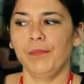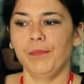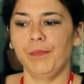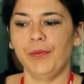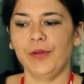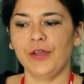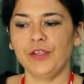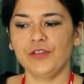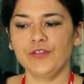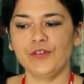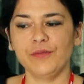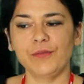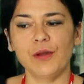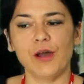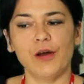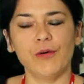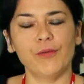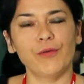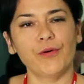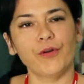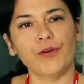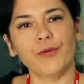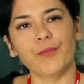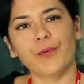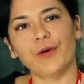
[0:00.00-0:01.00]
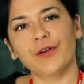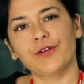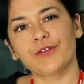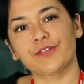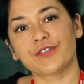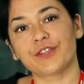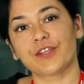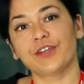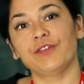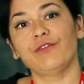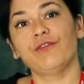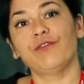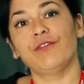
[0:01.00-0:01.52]
Burns from hot water bottles
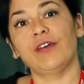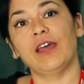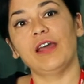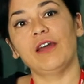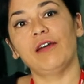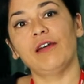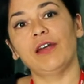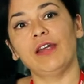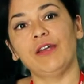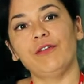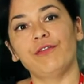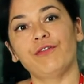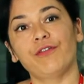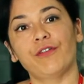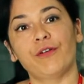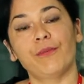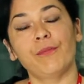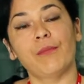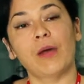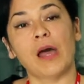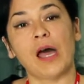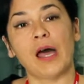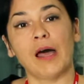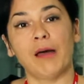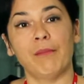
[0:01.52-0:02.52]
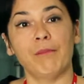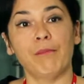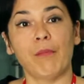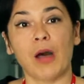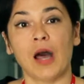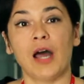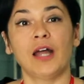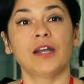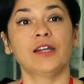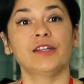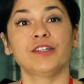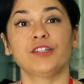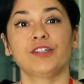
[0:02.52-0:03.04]
can vary from um,
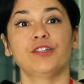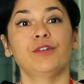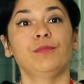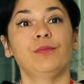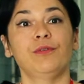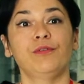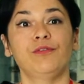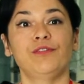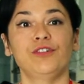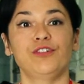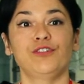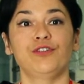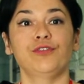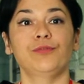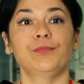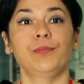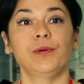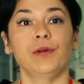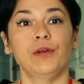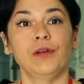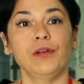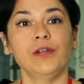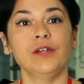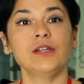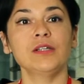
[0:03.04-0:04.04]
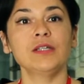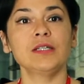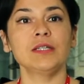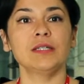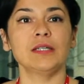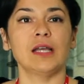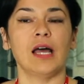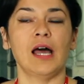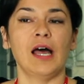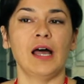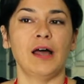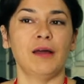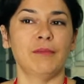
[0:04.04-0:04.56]
minor superficial burns,
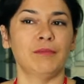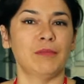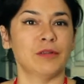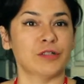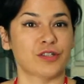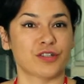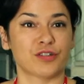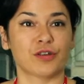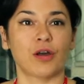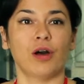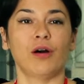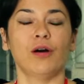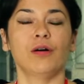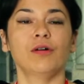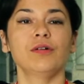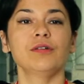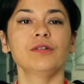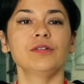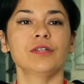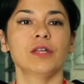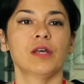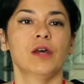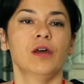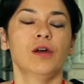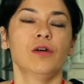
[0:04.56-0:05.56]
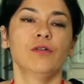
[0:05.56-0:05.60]
um, scalds,